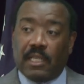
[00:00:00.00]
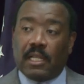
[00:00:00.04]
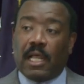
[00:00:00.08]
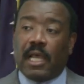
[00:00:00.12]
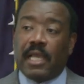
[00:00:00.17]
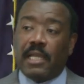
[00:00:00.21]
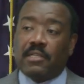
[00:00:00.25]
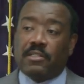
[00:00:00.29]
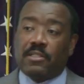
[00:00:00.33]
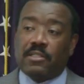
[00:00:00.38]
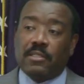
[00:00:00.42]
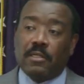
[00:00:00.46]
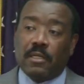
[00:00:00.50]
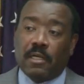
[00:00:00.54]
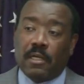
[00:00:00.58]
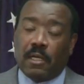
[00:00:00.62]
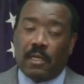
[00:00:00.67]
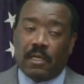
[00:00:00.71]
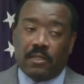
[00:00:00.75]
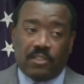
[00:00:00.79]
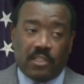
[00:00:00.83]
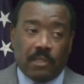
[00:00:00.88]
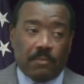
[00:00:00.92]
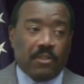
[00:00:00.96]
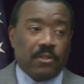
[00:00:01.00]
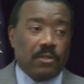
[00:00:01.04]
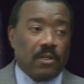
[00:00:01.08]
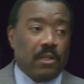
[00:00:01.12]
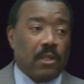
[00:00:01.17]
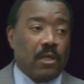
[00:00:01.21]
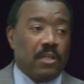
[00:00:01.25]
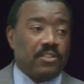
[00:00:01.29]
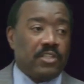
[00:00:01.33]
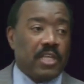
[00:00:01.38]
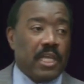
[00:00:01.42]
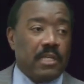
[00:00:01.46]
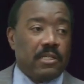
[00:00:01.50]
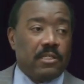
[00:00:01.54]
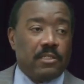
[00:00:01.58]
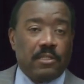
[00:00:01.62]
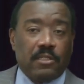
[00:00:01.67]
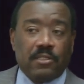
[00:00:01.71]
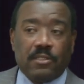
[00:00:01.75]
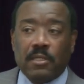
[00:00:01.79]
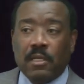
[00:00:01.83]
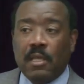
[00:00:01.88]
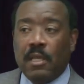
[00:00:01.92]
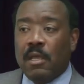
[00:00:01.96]
lights, uh, similar to Los
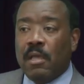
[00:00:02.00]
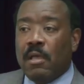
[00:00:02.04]
Angeles.